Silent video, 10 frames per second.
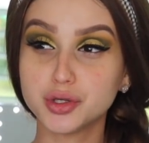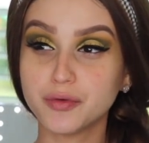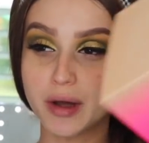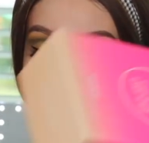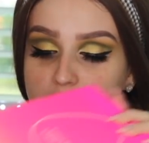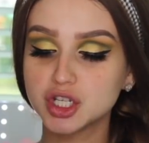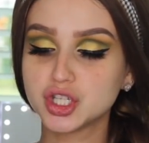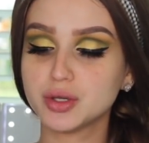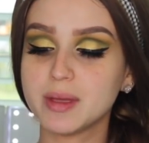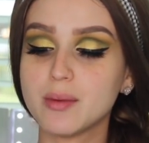two
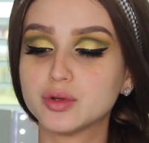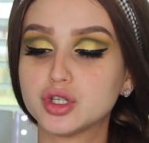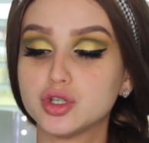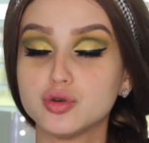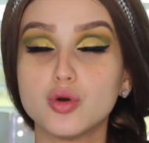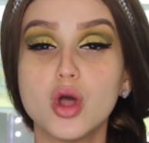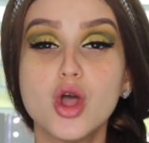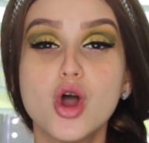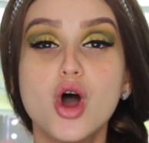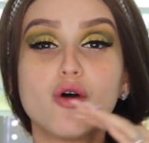foundations to be able
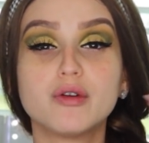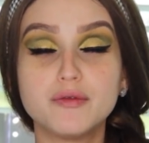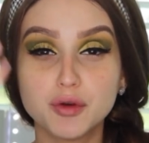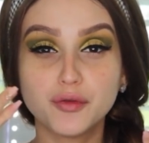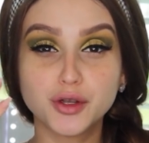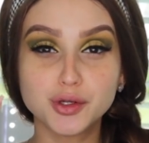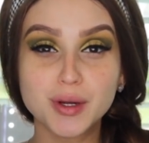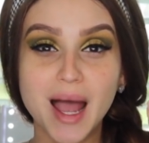to review for you